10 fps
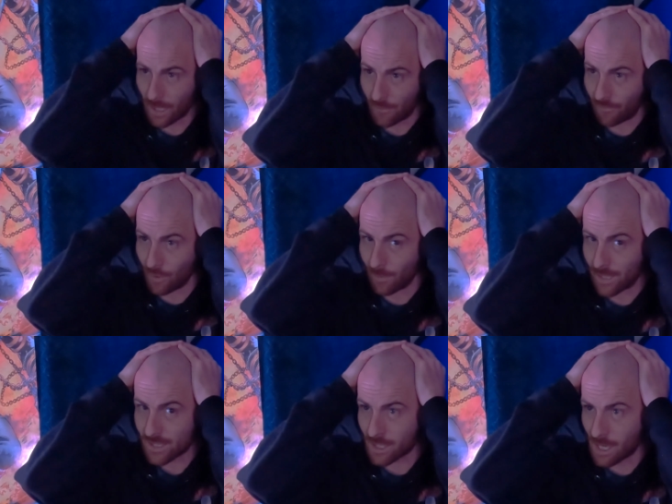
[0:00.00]
get a film of
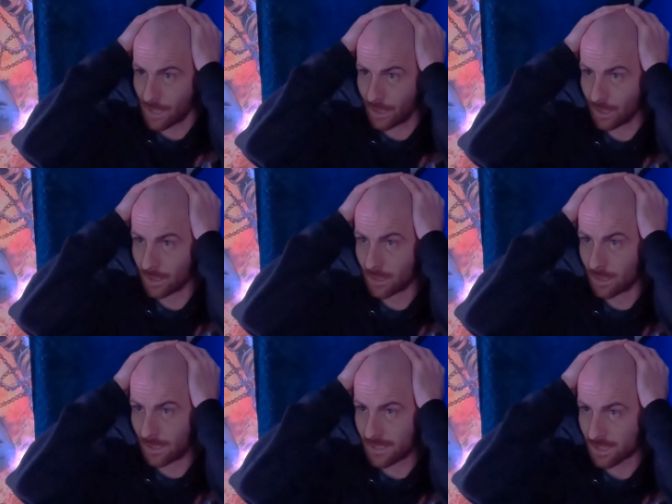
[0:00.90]
this guy?
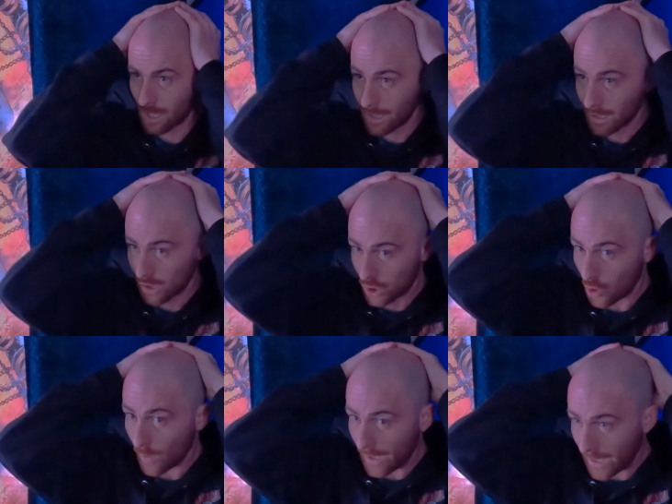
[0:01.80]
This guy is
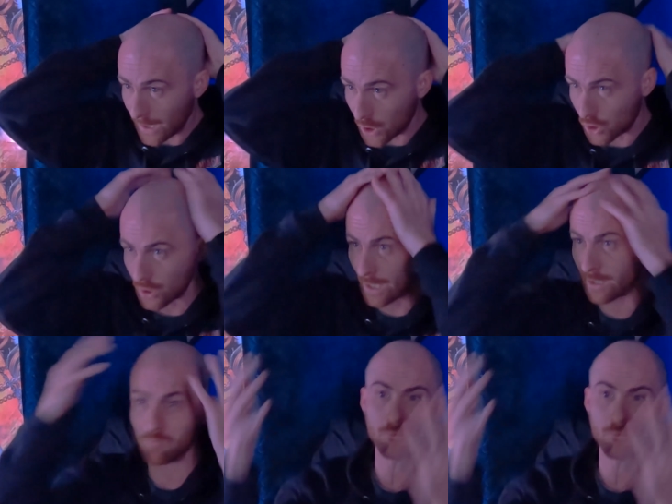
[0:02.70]
so unhinged, like...